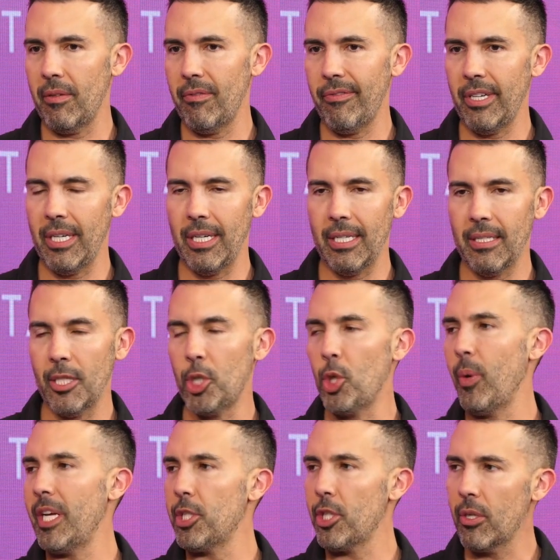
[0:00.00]
of
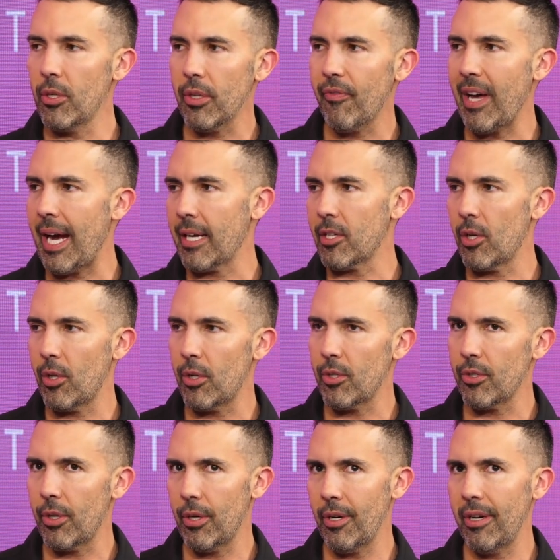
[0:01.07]
situational
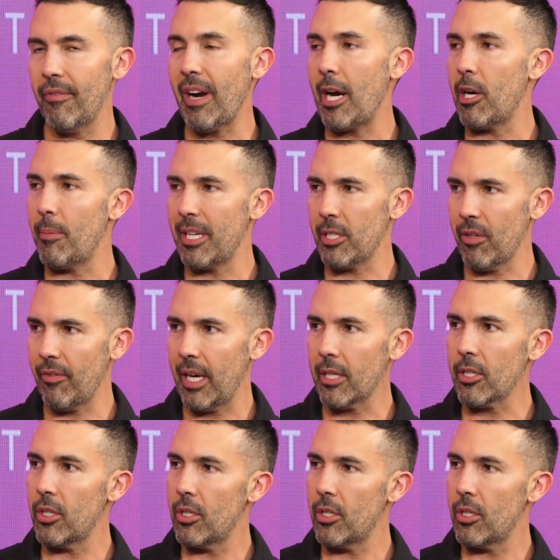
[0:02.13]
factors or environmental factors. But would you say